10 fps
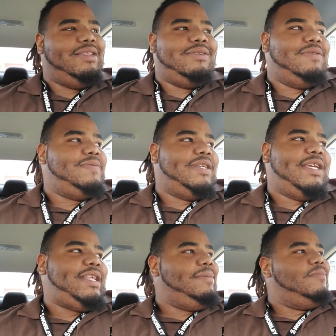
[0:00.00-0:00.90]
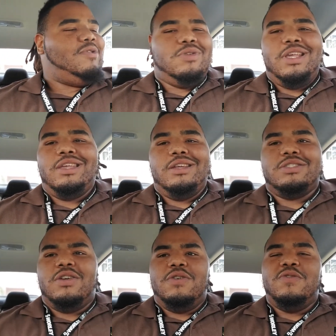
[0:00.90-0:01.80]
You know what I'm saying? They're like 28
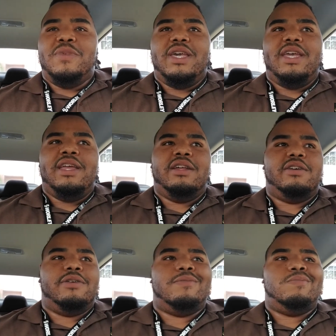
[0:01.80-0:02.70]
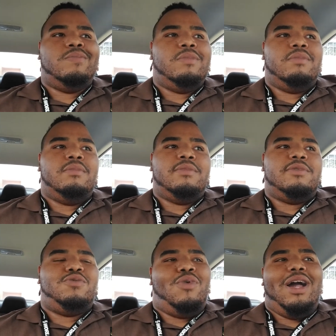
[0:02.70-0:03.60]
years old, man. Um,
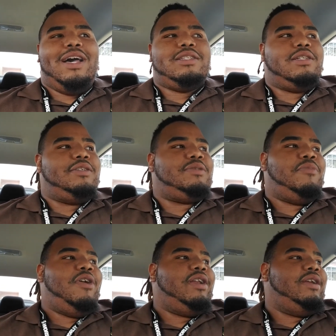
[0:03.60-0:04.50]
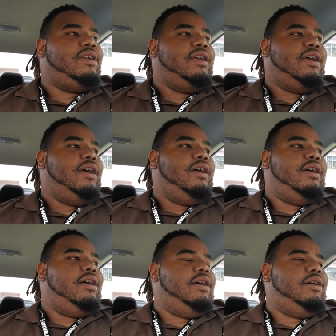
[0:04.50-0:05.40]
it's wiser and smarter.
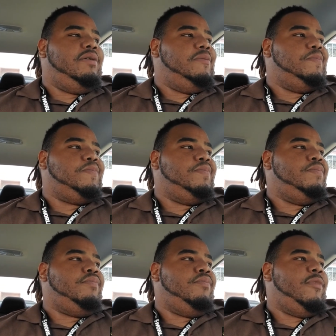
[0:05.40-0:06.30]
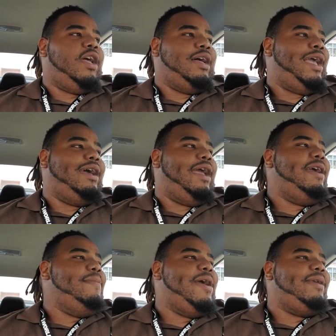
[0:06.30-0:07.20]
Um, I,
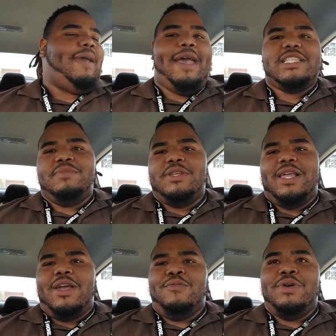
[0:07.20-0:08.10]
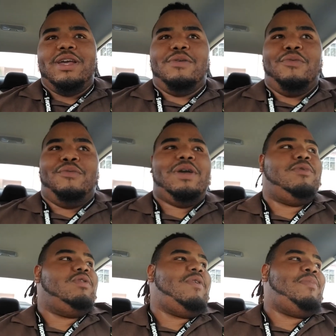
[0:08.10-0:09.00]
everybody keep asking me like what what
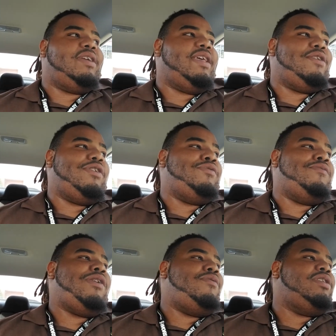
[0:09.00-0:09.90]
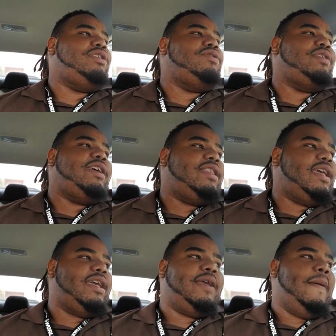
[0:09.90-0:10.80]
I'm doing my birthday, what, what I want to do, and
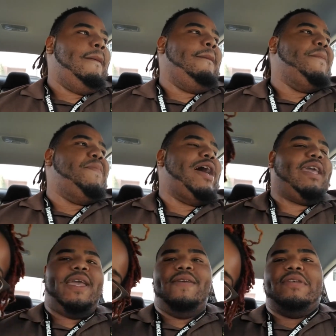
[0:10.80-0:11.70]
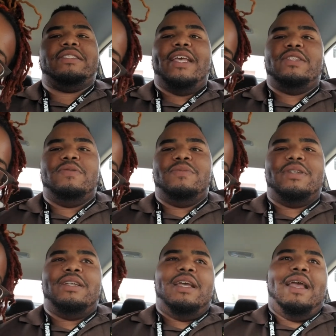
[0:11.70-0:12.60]
everything. But I can't even Before say to you.